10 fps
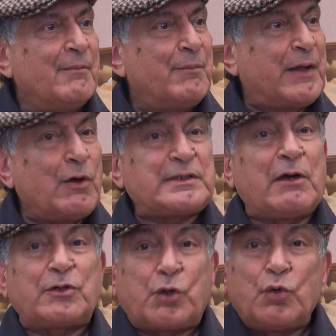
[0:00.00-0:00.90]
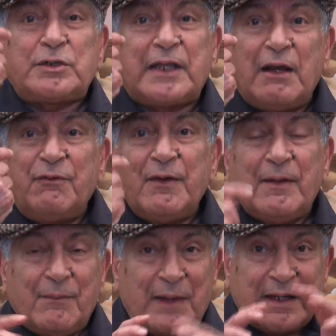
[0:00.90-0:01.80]
because our true self
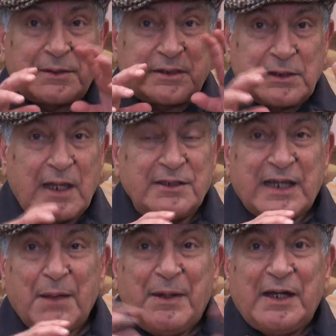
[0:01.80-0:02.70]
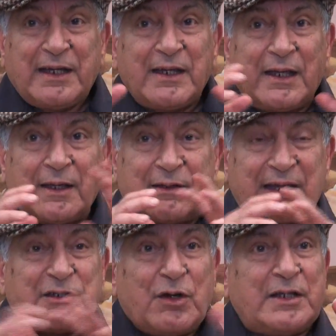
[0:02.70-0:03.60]
is emanating a
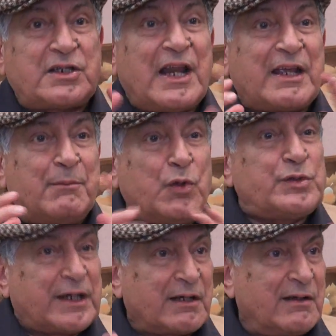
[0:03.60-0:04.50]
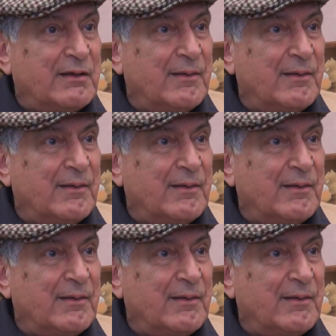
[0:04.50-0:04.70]
resonance like a music,